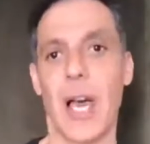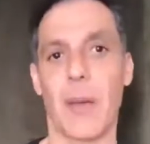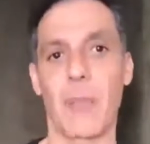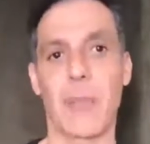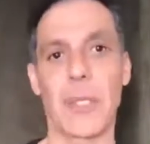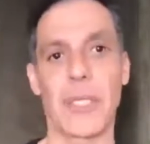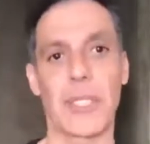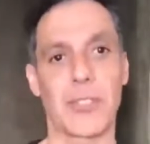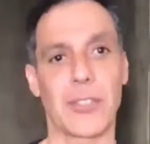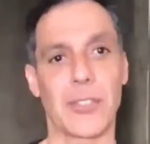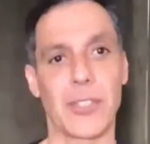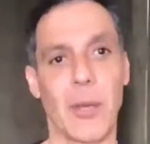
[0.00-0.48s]

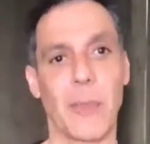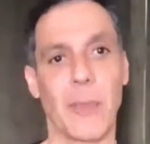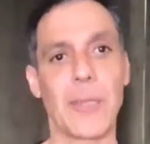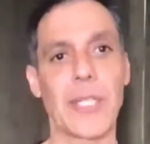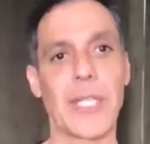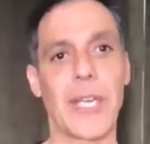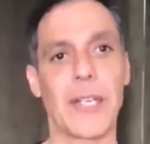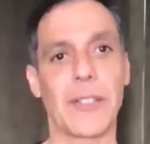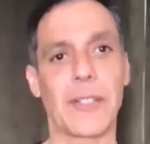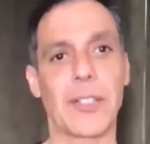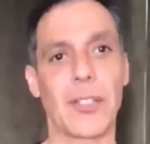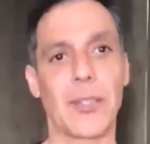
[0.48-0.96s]
because
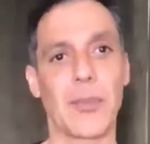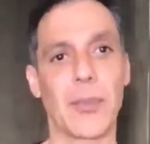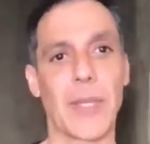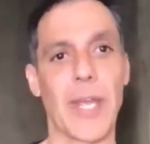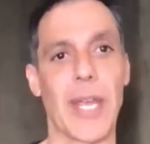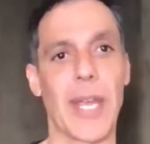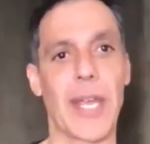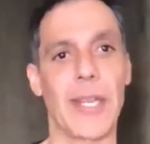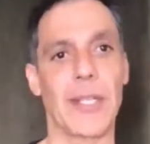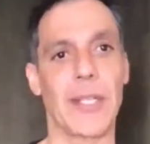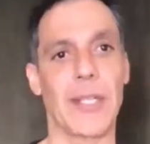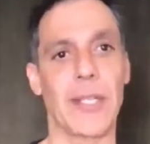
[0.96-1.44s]
somebody had
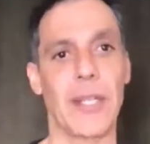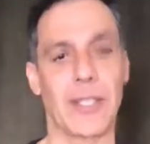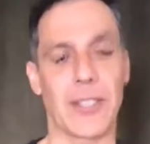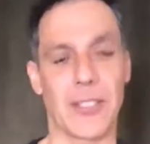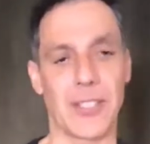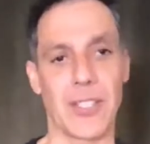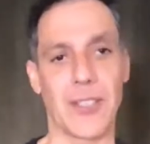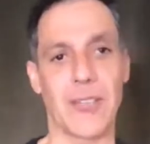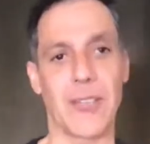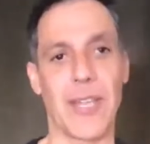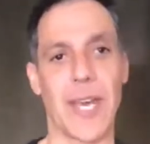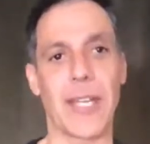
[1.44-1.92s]
created a
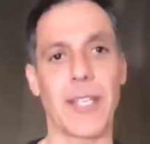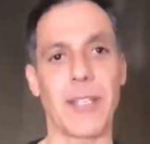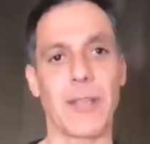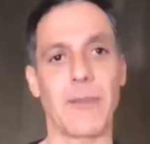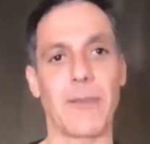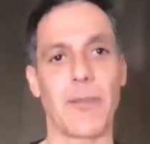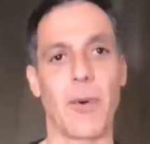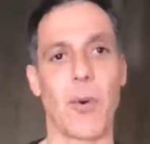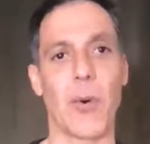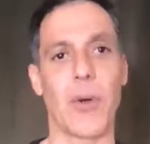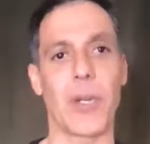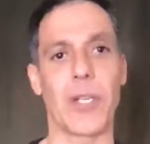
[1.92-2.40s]
synthetic
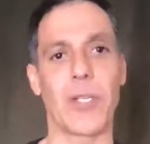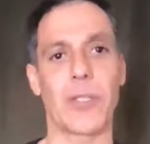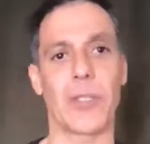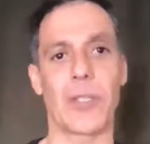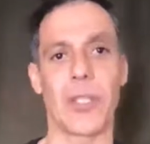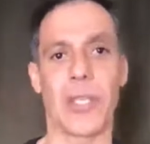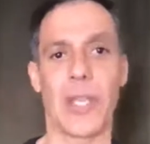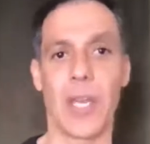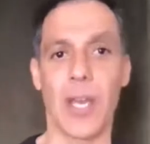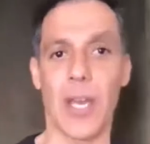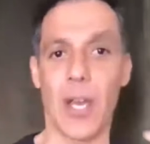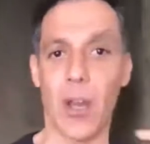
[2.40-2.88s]
voice
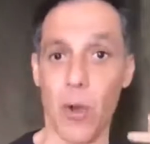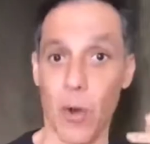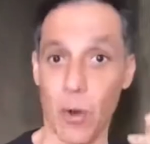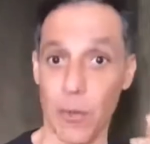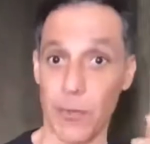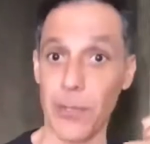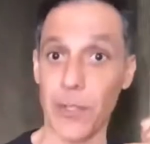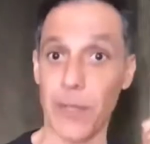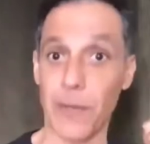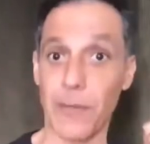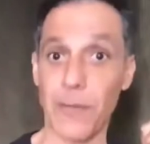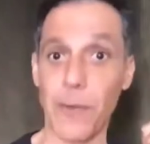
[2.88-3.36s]

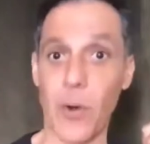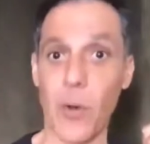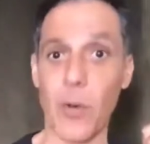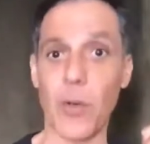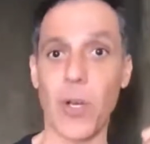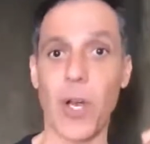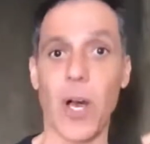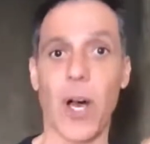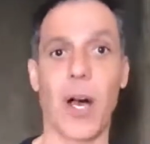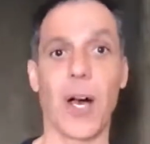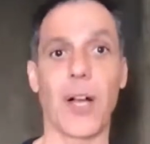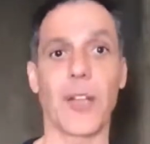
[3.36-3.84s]
over a phone
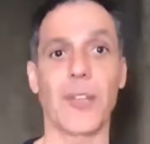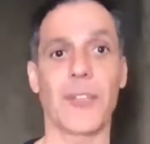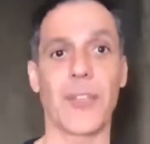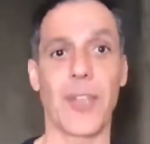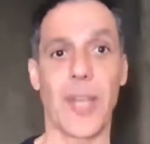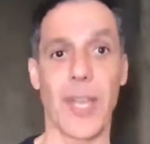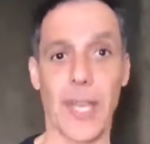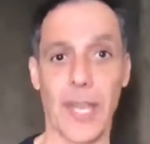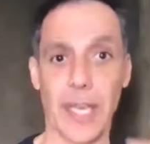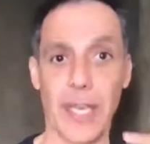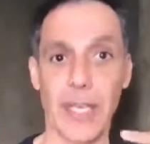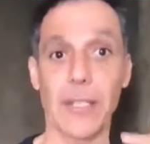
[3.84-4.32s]
call
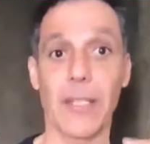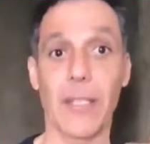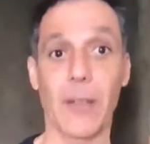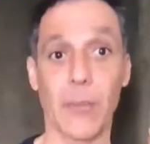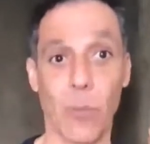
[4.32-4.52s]
saying,